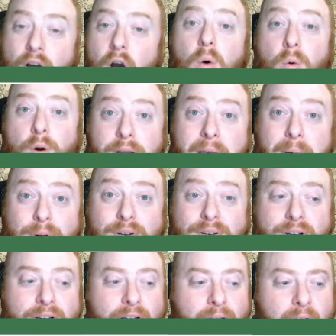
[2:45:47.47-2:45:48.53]
Oh, were you able
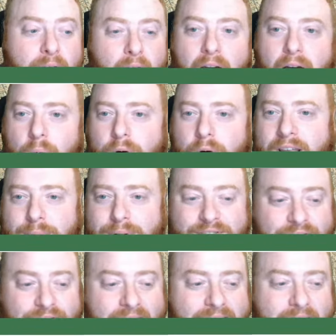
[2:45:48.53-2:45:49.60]
to uh, were you able to
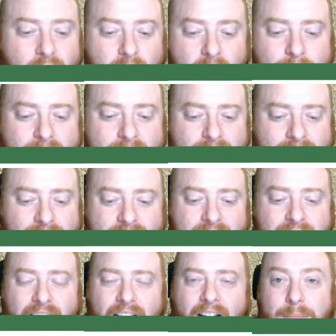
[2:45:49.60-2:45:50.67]
find it, Karma?
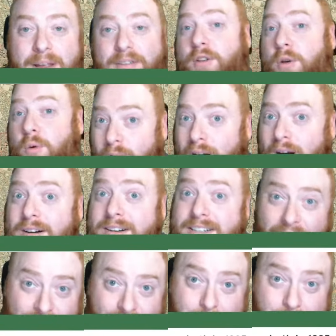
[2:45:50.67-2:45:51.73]
Um, if you were,
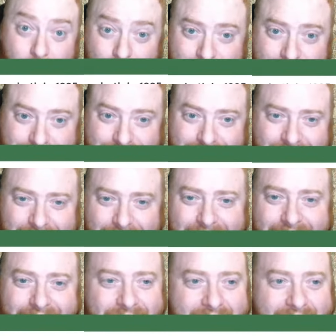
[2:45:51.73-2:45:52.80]
definitely post uh,
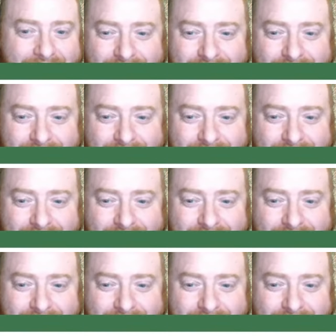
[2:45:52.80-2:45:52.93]
in that